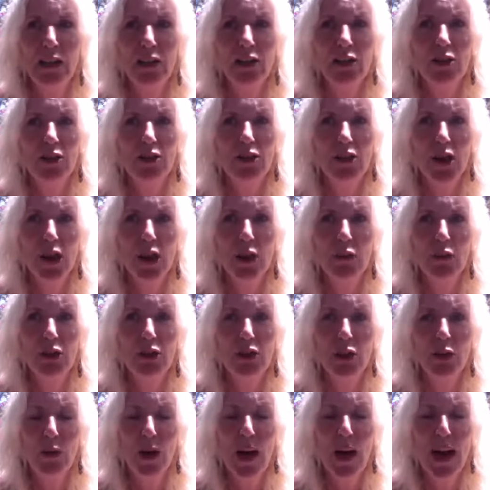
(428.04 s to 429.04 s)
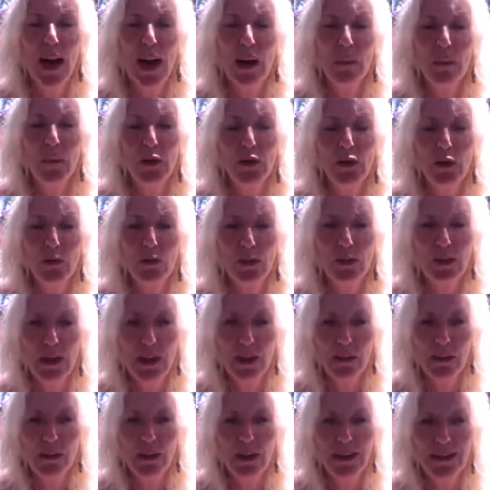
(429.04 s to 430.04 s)
showed you how much of a
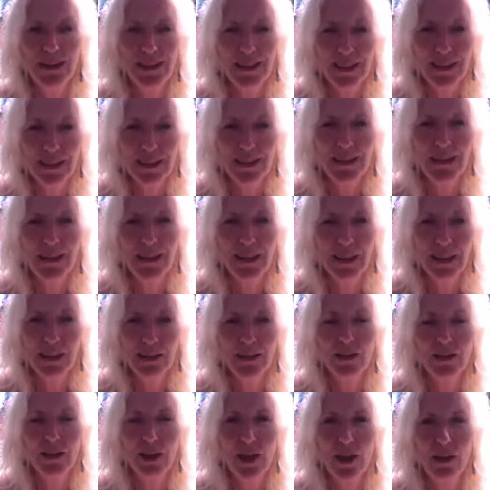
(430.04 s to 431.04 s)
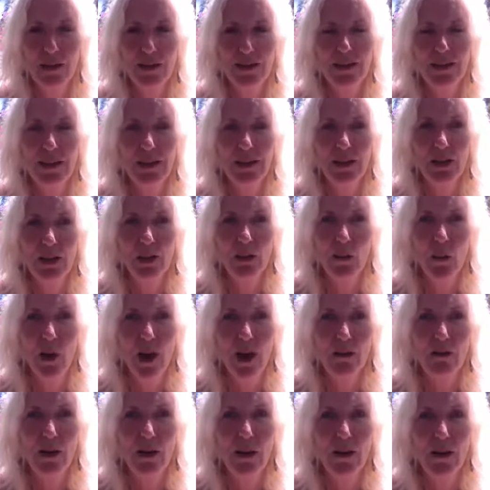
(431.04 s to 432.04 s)
self-existing starseed you were
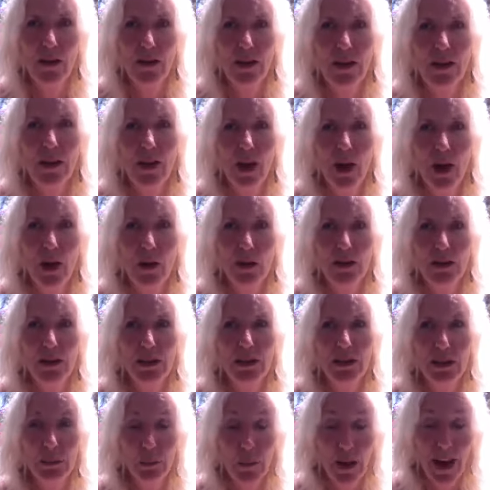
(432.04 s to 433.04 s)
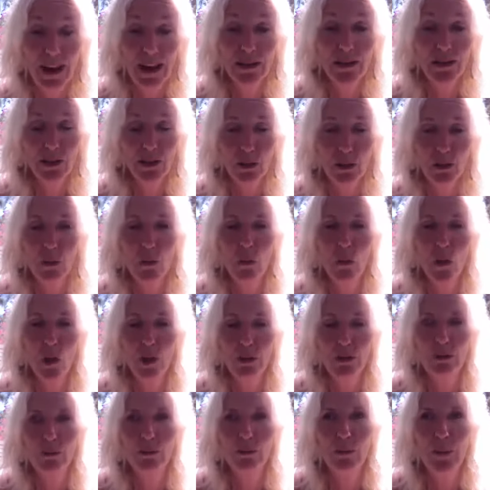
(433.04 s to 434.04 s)
rather than a codependent
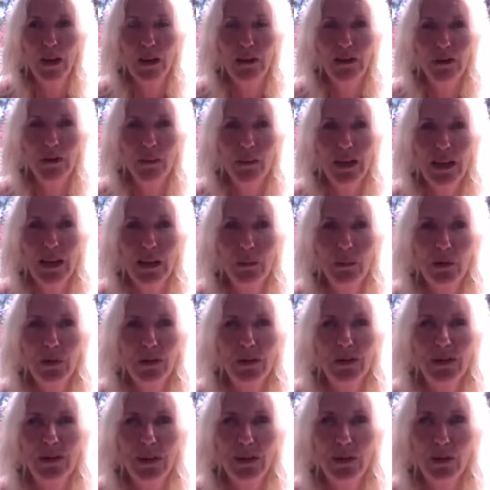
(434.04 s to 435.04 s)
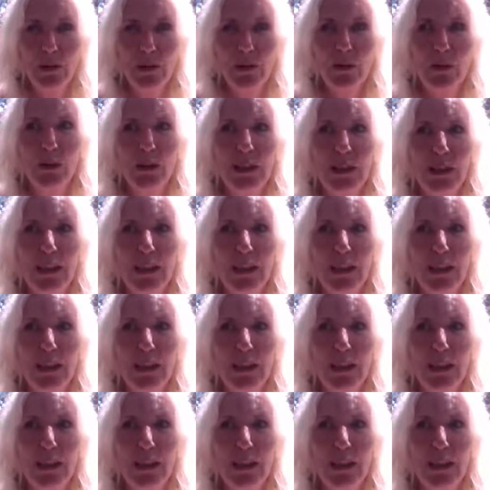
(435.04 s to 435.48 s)
one. Most people are still